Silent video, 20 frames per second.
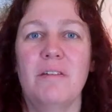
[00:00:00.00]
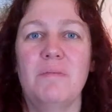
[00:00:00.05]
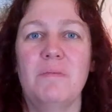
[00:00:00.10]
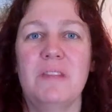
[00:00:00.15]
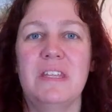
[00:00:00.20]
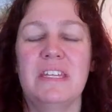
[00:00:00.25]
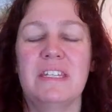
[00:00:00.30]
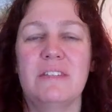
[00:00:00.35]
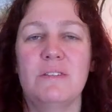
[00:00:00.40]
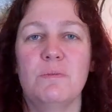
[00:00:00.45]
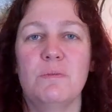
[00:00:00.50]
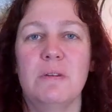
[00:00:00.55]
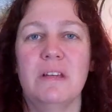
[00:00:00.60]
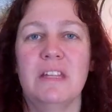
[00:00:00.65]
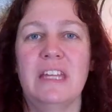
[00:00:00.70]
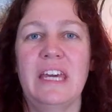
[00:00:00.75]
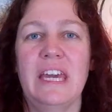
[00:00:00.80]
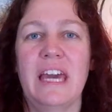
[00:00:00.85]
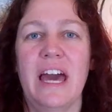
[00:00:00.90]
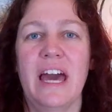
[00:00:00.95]
this
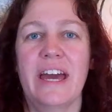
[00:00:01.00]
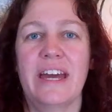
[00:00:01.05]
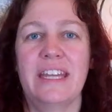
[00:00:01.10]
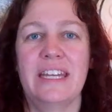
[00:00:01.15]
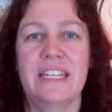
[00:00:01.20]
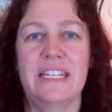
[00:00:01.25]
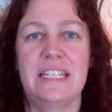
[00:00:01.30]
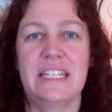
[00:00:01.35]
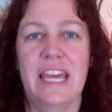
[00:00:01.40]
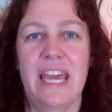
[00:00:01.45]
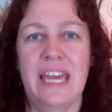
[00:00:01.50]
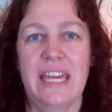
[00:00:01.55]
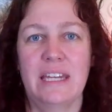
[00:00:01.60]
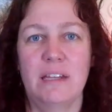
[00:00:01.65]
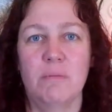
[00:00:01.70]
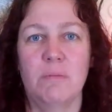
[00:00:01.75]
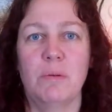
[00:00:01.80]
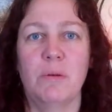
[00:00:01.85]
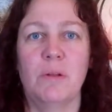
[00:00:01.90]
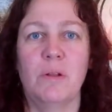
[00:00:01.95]
really
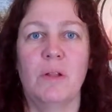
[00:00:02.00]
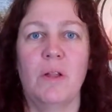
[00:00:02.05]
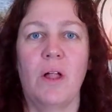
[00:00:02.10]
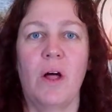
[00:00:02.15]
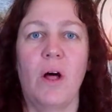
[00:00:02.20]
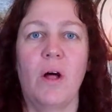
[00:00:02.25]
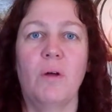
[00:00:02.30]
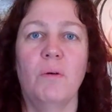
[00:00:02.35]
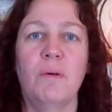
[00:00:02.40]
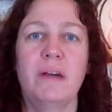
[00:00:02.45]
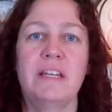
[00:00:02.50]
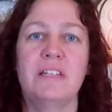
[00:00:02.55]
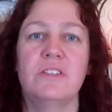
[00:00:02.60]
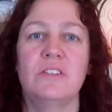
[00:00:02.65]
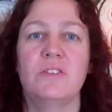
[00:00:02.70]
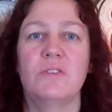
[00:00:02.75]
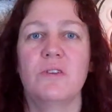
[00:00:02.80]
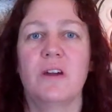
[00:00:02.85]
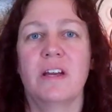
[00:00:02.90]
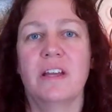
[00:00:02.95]
unattainable, always
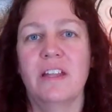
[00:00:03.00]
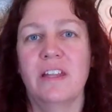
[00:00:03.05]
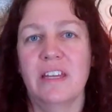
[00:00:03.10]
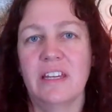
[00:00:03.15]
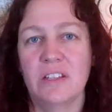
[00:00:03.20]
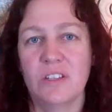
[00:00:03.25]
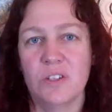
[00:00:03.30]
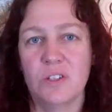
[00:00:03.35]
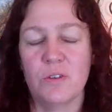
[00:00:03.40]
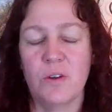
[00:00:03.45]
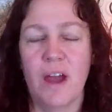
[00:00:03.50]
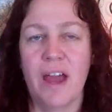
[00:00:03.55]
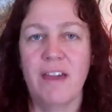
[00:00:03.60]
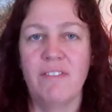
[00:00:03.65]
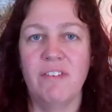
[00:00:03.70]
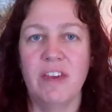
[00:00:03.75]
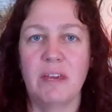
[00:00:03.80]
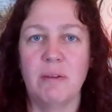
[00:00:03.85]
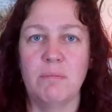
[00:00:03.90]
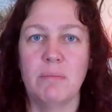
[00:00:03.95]
struggling,
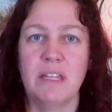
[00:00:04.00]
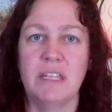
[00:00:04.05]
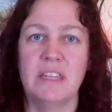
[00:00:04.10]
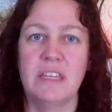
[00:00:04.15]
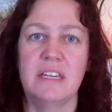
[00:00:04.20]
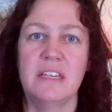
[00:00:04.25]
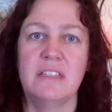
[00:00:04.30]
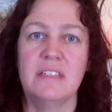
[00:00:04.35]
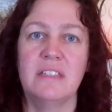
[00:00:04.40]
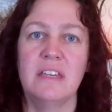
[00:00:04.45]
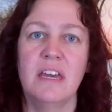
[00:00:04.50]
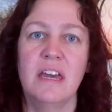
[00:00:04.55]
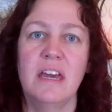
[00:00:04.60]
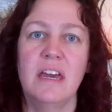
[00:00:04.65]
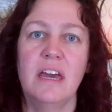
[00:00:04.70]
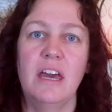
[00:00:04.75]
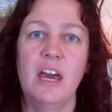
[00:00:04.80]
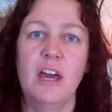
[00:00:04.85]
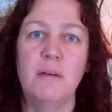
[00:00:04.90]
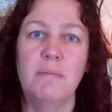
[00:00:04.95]
striving, but this
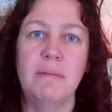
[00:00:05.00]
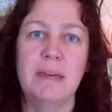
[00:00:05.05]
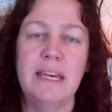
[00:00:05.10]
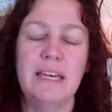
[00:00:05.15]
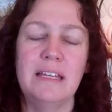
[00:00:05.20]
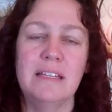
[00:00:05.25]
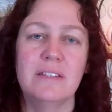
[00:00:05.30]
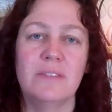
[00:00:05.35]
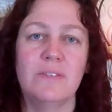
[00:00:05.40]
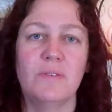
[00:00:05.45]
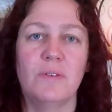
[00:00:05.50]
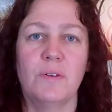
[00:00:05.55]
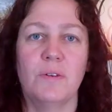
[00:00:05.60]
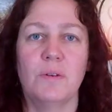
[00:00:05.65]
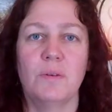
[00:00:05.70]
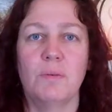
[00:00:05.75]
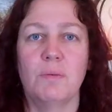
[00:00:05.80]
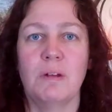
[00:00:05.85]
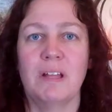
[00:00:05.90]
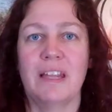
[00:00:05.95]

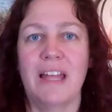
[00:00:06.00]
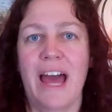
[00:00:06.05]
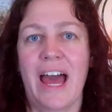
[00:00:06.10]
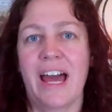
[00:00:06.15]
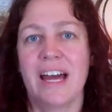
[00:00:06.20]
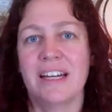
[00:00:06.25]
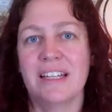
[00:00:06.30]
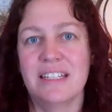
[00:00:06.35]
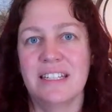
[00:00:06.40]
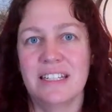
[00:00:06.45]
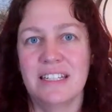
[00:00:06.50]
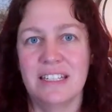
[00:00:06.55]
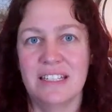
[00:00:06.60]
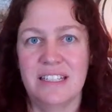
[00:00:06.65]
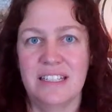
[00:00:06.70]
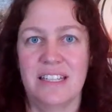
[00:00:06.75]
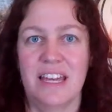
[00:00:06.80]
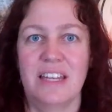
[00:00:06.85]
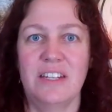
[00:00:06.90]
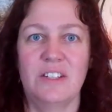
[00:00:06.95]
peaceful, relaxed,
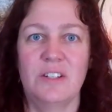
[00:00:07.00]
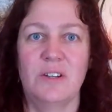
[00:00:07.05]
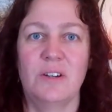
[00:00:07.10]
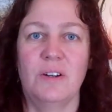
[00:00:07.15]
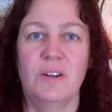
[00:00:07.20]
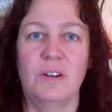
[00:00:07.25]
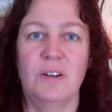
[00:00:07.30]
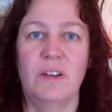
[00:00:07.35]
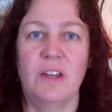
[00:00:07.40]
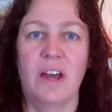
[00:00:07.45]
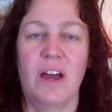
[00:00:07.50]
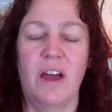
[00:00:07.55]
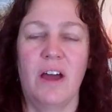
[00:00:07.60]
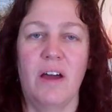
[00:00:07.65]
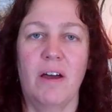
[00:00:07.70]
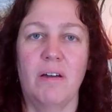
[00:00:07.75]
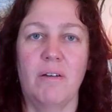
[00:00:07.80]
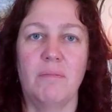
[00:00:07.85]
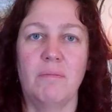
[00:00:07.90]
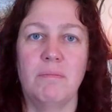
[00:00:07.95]
centered
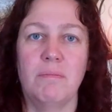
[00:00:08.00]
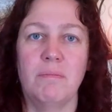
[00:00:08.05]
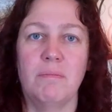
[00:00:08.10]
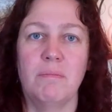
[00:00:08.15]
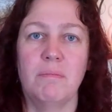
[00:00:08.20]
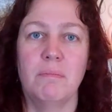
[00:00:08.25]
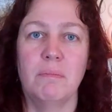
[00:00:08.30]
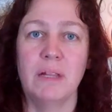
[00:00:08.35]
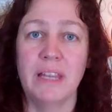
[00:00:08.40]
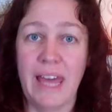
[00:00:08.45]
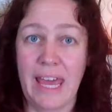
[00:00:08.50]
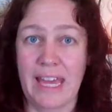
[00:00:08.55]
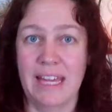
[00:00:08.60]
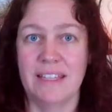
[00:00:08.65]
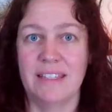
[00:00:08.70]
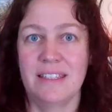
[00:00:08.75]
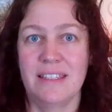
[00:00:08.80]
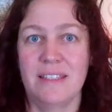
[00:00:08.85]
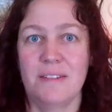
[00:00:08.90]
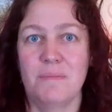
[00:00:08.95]

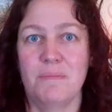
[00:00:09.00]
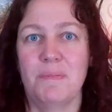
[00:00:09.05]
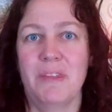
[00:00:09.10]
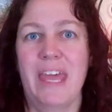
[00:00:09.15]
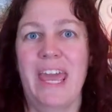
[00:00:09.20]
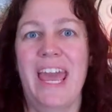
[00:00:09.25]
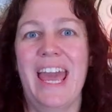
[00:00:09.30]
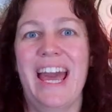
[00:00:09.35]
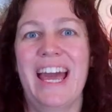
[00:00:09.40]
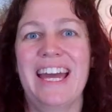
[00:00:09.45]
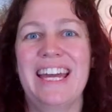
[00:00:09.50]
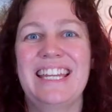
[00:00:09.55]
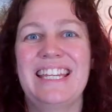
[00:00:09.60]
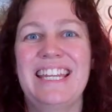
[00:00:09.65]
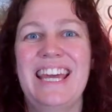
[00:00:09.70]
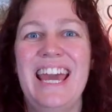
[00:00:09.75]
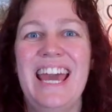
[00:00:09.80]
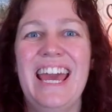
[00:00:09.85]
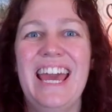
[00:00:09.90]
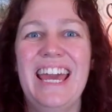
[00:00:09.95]
place.
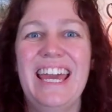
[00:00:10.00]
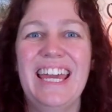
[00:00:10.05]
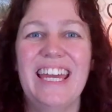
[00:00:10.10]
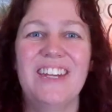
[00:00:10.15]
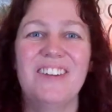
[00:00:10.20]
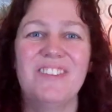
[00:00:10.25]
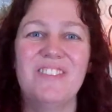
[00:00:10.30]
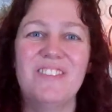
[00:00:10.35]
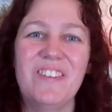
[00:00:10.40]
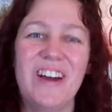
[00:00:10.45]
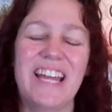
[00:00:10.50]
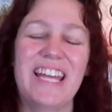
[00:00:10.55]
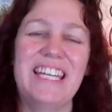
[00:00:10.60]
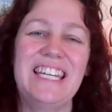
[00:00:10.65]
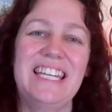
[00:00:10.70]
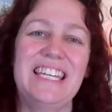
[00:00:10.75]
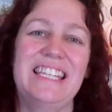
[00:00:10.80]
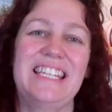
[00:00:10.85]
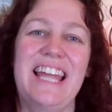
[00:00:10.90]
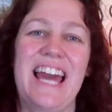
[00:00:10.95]
And in
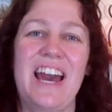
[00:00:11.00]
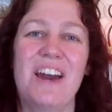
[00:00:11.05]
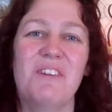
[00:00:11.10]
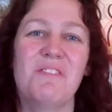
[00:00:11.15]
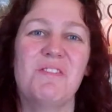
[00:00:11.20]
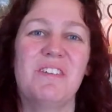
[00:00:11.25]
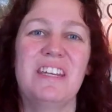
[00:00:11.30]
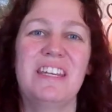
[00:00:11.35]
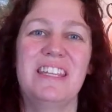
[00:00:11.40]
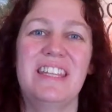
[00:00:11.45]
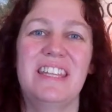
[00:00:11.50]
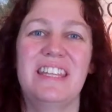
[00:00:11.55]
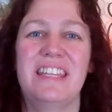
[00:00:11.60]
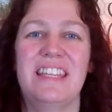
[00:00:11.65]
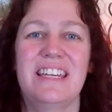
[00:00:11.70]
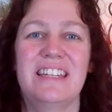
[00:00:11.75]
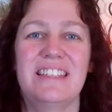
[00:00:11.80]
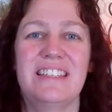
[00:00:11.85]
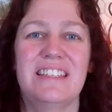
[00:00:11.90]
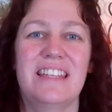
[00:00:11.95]
finding that, one of the
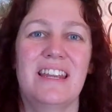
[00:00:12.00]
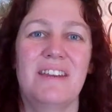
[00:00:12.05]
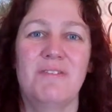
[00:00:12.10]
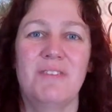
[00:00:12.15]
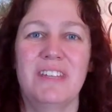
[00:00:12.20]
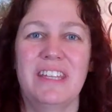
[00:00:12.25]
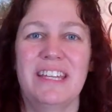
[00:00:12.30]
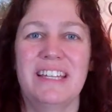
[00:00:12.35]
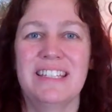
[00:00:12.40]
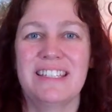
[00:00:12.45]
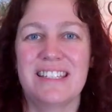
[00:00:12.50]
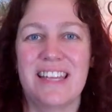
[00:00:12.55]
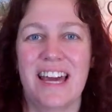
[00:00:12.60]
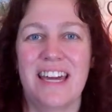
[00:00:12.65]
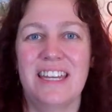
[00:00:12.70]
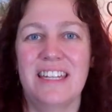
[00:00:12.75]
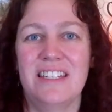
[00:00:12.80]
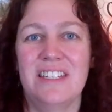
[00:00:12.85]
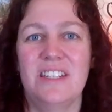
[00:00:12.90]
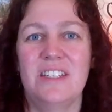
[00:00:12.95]
things that I'm really
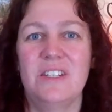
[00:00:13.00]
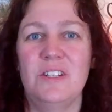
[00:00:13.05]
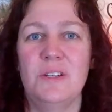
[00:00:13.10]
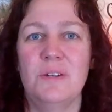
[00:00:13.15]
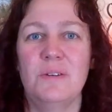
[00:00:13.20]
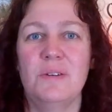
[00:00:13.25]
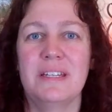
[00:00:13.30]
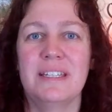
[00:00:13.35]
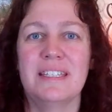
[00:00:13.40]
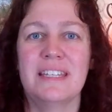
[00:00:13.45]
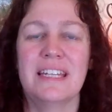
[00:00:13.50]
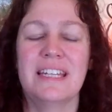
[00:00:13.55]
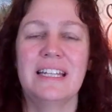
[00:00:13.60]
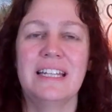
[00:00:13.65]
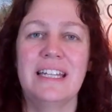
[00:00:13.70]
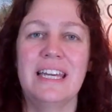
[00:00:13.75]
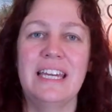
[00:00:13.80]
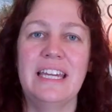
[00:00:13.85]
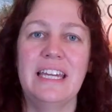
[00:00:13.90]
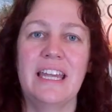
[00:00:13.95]
excited to do is
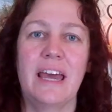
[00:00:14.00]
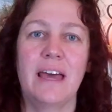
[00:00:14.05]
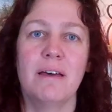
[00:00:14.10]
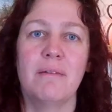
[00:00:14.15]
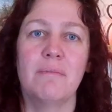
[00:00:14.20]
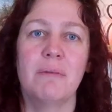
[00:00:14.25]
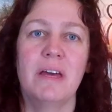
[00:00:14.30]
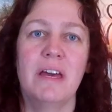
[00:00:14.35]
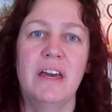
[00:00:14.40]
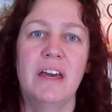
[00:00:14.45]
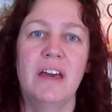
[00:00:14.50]
clean up